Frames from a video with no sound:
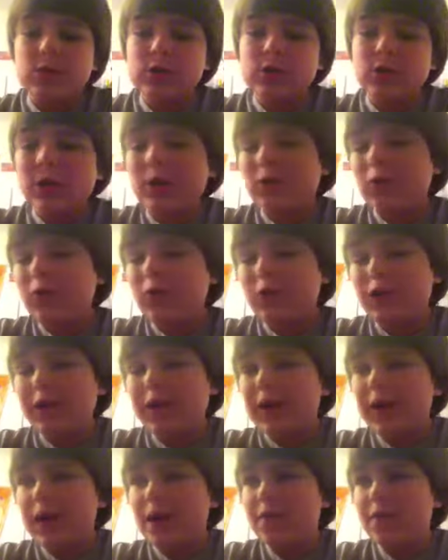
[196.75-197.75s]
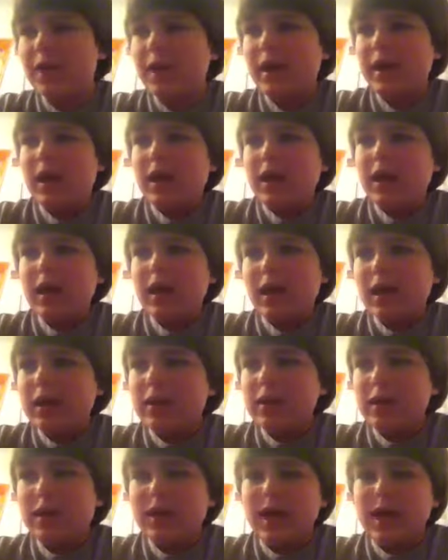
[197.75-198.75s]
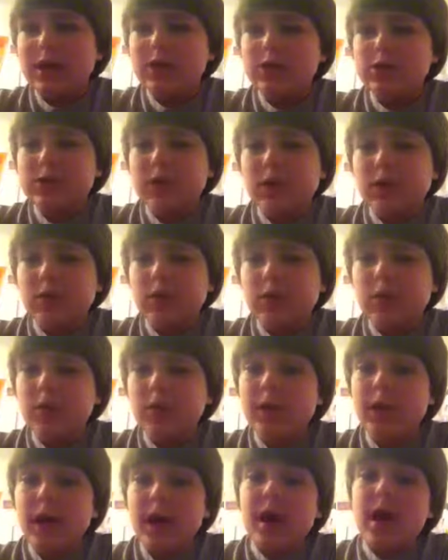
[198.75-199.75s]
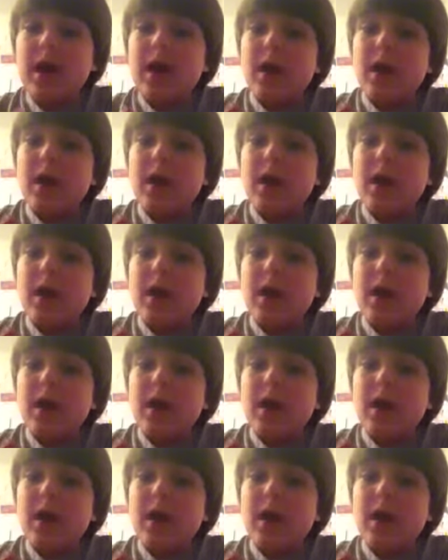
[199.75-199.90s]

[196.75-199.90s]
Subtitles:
so I don't really have anything to actually upload.